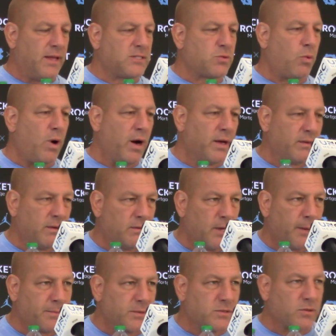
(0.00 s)
why the
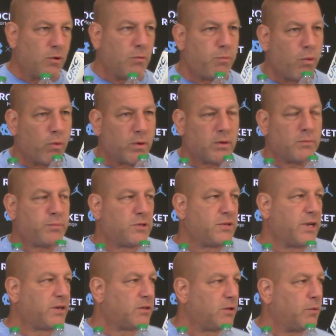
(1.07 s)
depth is so important,
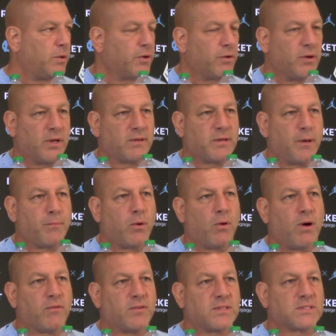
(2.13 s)
particularly when you're in a tempo
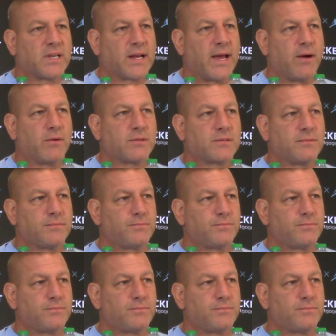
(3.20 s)
offense like ours.